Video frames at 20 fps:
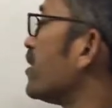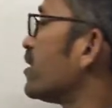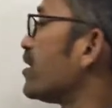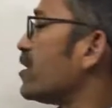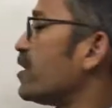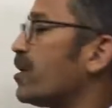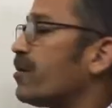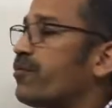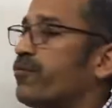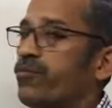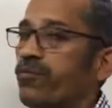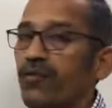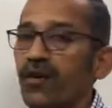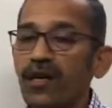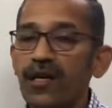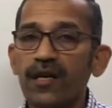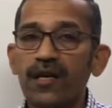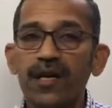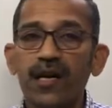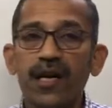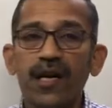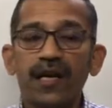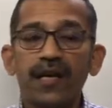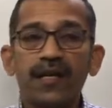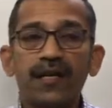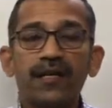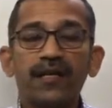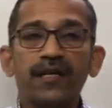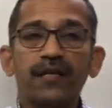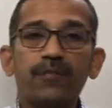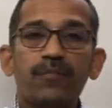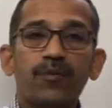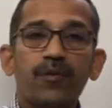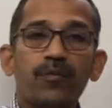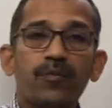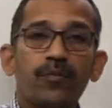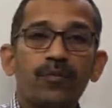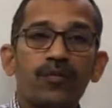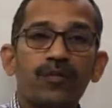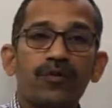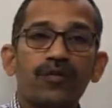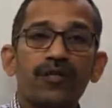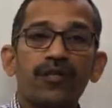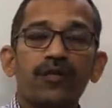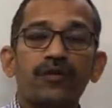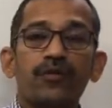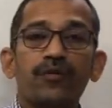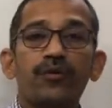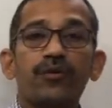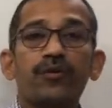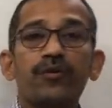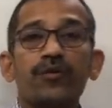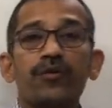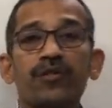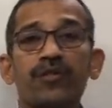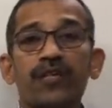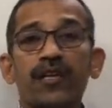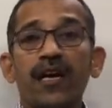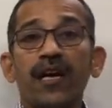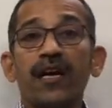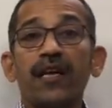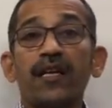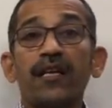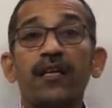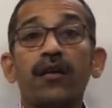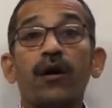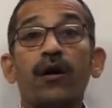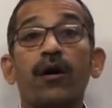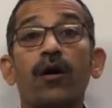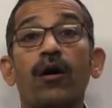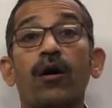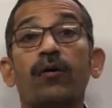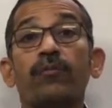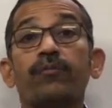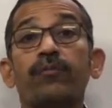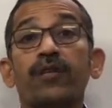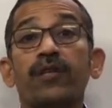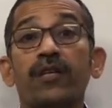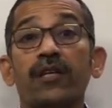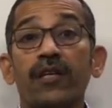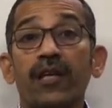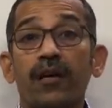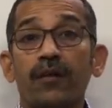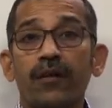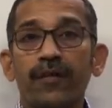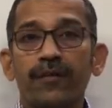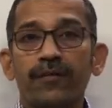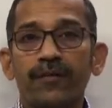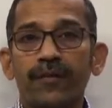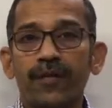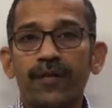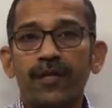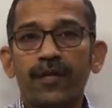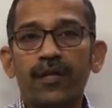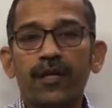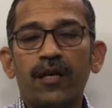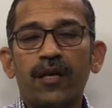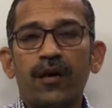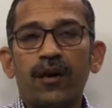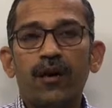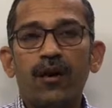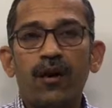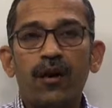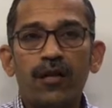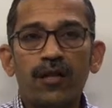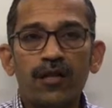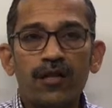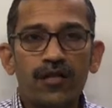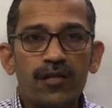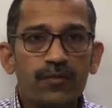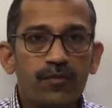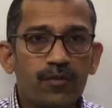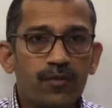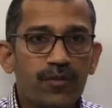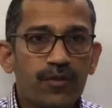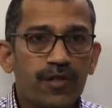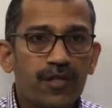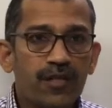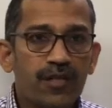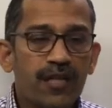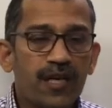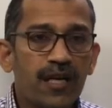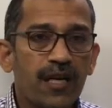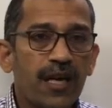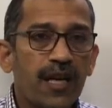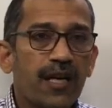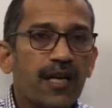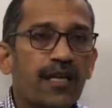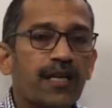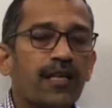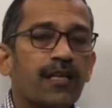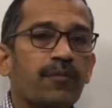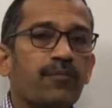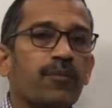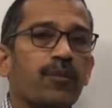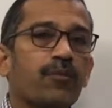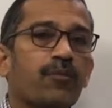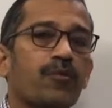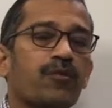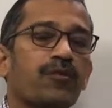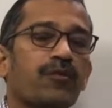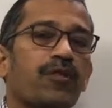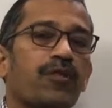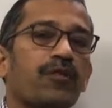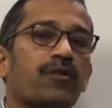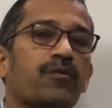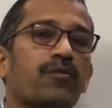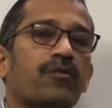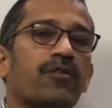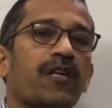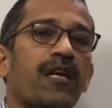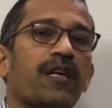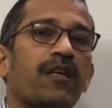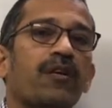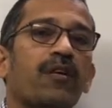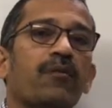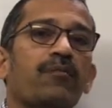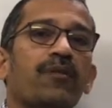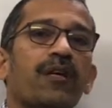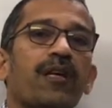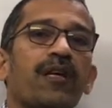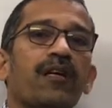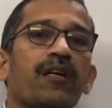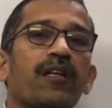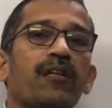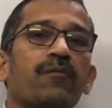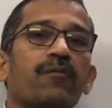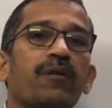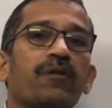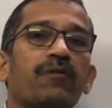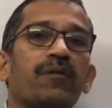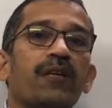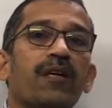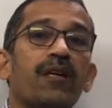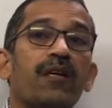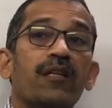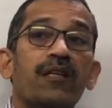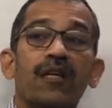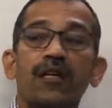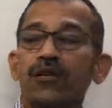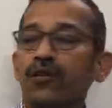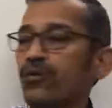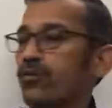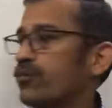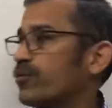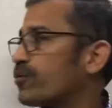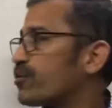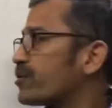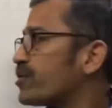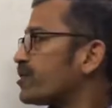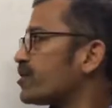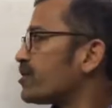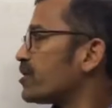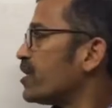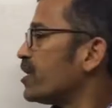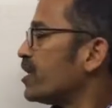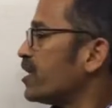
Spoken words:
F1 directly proportional to sine of theta 1. All these forces are directly proportional to sine of the angle between other two forces.